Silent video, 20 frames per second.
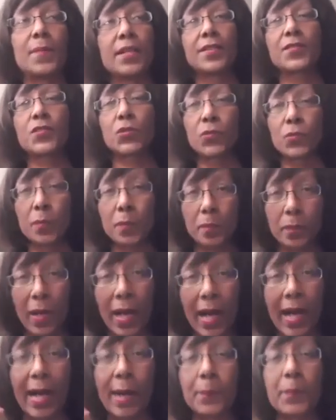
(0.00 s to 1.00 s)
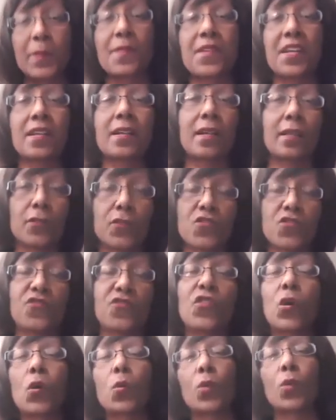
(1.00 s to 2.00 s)
to pop the colors
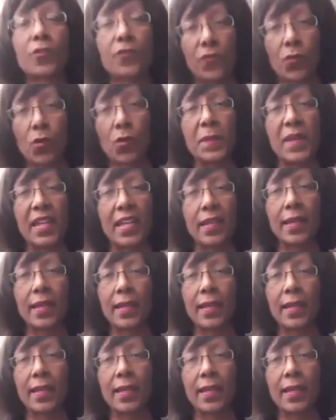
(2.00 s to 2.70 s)
forward for me.